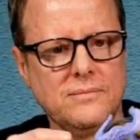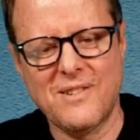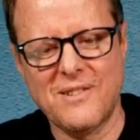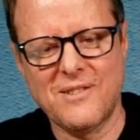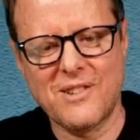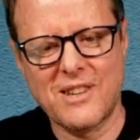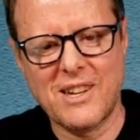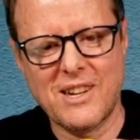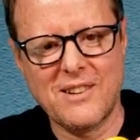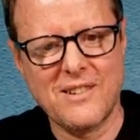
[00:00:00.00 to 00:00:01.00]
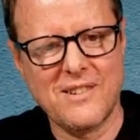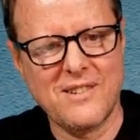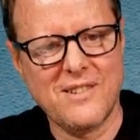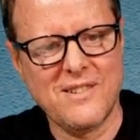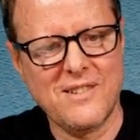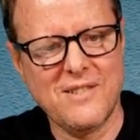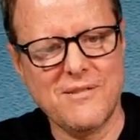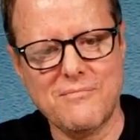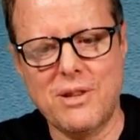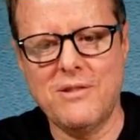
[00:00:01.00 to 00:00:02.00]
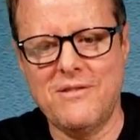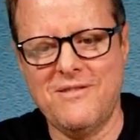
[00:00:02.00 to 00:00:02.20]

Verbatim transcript: Oh, look at that. Oh.